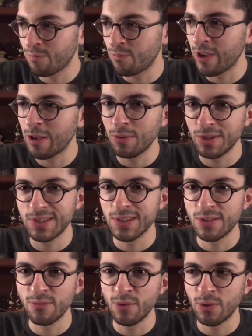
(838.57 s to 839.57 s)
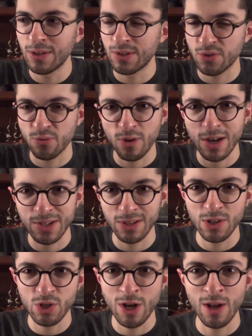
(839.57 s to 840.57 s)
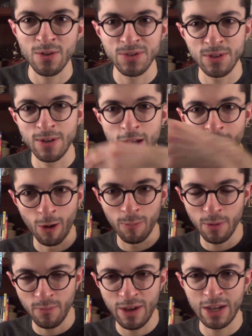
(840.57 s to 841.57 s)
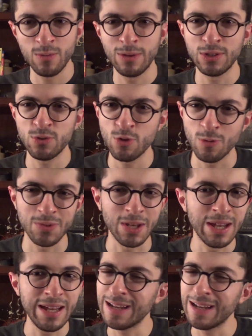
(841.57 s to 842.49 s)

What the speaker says: families and civilians crossing the channel to help evacuate the troops.